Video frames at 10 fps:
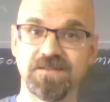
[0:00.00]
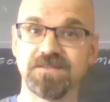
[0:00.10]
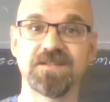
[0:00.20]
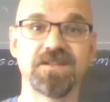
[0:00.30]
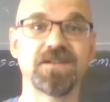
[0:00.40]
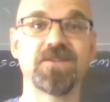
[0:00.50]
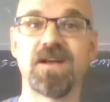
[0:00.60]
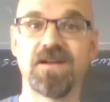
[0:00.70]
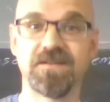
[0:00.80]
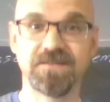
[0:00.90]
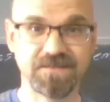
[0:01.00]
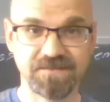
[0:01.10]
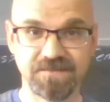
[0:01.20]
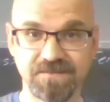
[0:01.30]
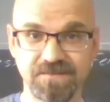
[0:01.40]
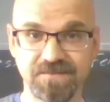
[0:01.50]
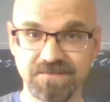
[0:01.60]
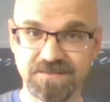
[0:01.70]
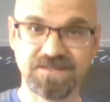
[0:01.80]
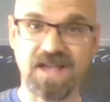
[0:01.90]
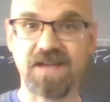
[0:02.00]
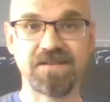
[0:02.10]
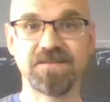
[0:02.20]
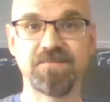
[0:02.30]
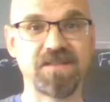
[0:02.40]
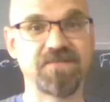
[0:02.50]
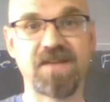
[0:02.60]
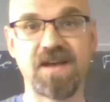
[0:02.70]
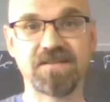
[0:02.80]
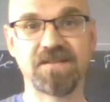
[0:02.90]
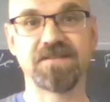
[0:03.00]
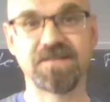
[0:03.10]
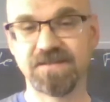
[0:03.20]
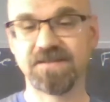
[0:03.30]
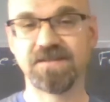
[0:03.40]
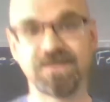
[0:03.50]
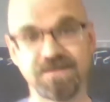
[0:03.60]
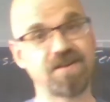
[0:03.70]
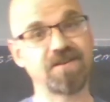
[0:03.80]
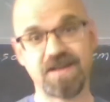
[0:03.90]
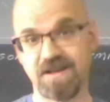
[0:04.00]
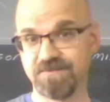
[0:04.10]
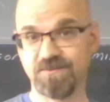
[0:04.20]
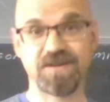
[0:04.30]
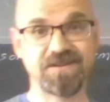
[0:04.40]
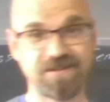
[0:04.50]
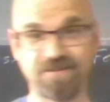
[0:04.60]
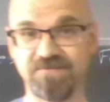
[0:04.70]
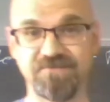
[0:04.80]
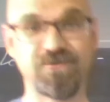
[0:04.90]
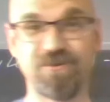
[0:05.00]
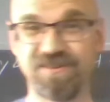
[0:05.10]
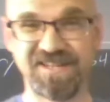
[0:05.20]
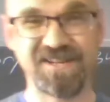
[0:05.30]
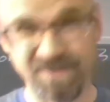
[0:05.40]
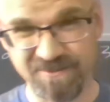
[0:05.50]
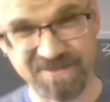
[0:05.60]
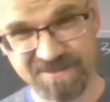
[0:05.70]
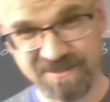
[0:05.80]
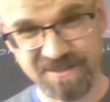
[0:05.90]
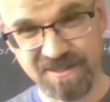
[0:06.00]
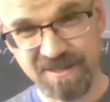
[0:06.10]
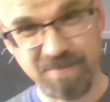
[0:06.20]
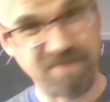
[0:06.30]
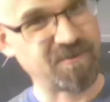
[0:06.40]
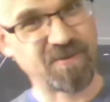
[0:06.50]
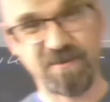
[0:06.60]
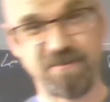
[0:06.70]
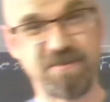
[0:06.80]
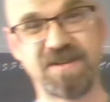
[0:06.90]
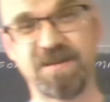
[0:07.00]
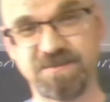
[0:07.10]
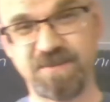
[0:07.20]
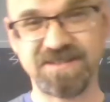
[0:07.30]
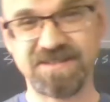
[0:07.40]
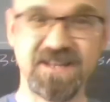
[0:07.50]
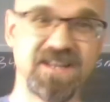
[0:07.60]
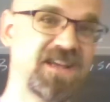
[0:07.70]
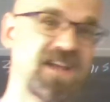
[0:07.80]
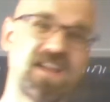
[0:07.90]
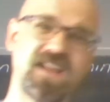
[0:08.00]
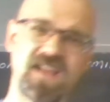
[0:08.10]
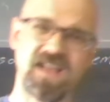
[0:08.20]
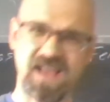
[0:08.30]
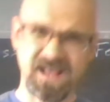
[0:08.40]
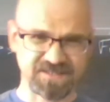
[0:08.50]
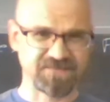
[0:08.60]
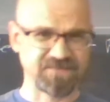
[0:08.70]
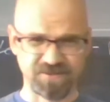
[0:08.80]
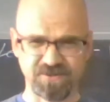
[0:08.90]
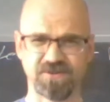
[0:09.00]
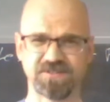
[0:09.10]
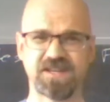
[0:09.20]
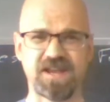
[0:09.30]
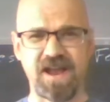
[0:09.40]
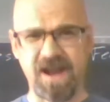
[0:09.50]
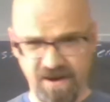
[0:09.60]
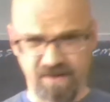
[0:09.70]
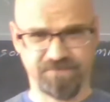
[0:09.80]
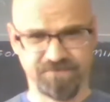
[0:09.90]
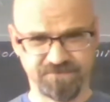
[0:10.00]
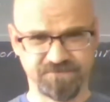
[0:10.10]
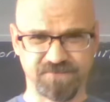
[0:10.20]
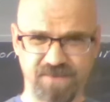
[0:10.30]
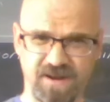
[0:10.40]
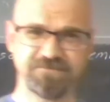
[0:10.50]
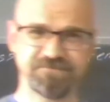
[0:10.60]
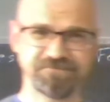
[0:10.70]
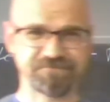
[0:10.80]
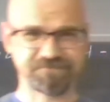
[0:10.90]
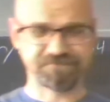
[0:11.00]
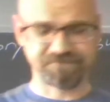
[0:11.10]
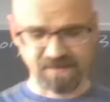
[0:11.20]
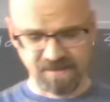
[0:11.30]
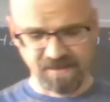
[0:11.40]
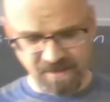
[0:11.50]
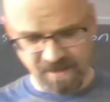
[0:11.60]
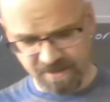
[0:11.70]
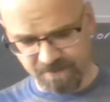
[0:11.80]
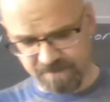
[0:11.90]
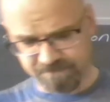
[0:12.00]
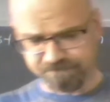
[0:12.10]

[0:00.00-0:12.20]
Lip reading: sitting around saddened by the fact that they're going to have to wait another 4 years before a woman becomes president. As if little girls care, right? Anyway.